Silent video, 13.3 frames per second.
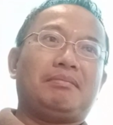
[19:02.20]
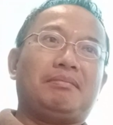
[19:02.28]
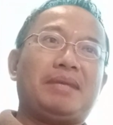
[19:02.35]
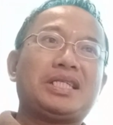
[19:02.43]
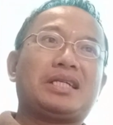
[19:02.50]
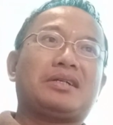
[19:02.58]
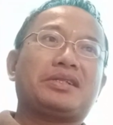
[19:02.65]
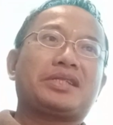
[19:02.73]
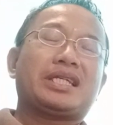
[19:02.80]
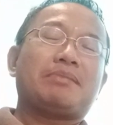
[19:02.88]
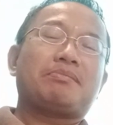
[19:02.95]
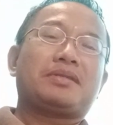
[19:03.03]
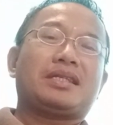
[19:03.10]
basic
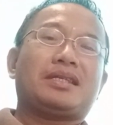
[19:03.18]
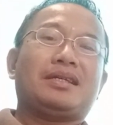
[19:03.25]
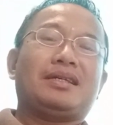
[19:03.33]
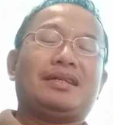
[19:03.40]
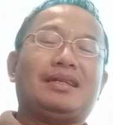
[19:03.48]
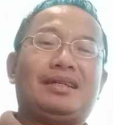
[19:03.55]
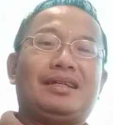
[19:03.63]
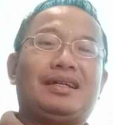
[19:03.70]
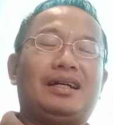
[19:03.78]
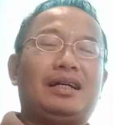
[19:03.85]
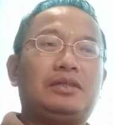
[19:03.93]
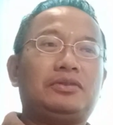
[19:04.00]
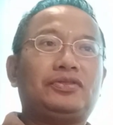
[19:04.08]
concepts
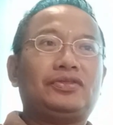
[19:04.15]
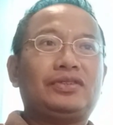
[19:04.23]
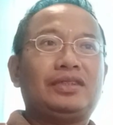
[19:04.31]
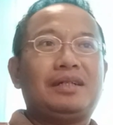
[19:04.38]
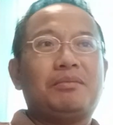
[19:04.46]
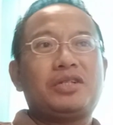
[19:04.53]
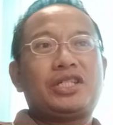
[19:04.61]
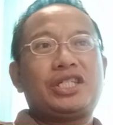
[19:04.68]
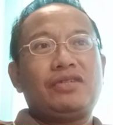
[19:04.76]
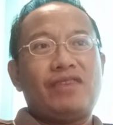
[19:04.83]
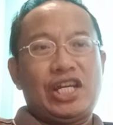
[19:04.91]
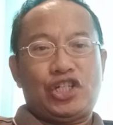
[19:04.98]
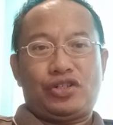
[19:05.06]
of
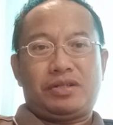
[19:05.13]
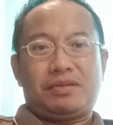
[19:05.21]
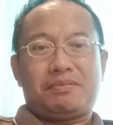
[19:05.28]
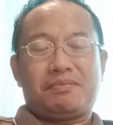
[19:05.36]
motivation.